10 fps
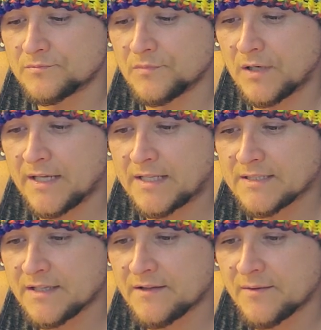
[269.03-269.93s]
I can't
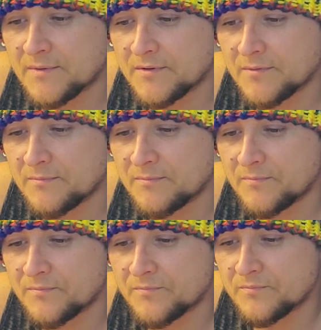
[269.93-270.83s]
say that I'm gonna
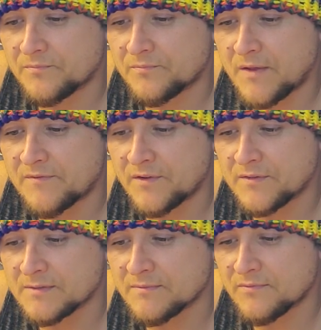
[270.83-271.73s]
have done
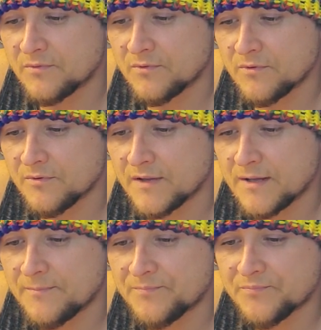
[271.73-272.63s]
this before or
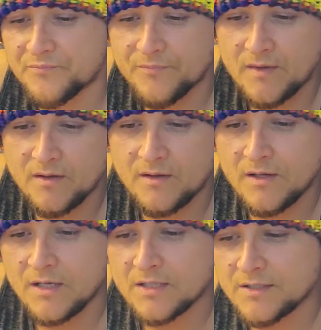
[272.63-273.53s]
that
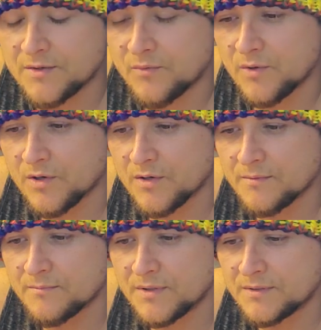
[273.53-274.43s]
it's gonna work,
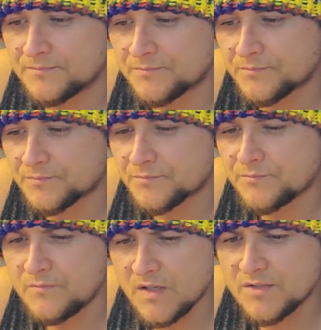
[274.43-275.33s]
but
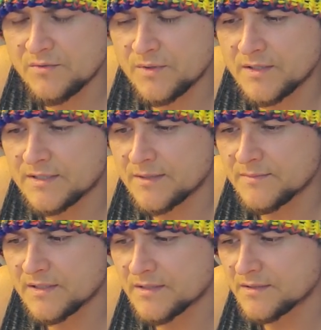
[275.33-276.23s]
I do want to
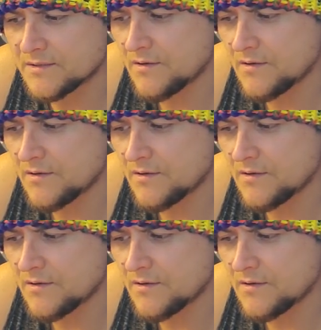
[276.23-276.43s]
attempt this